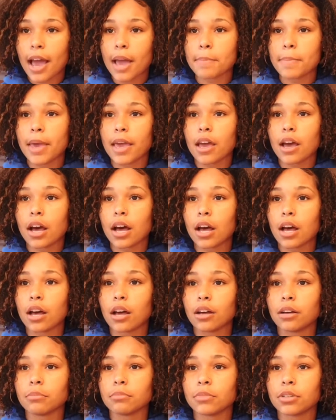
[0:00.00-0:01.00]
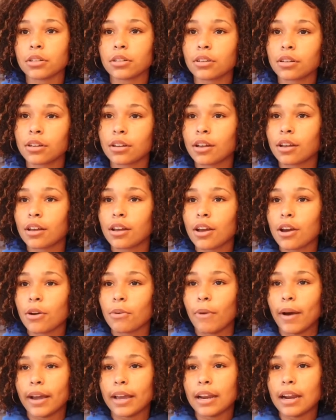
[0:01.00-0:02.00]
I met,
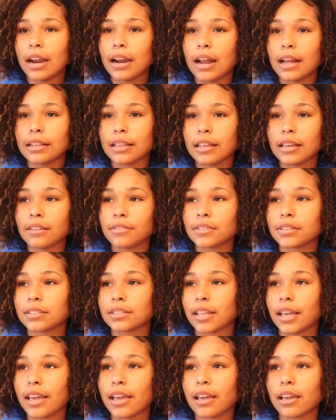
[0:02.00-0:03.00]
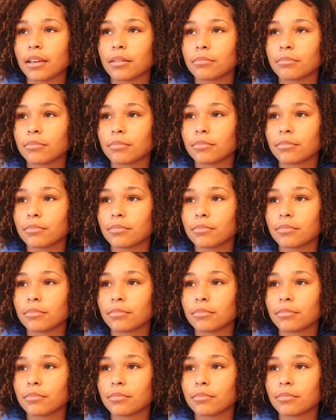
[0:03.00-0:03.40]
why can I not think of his name?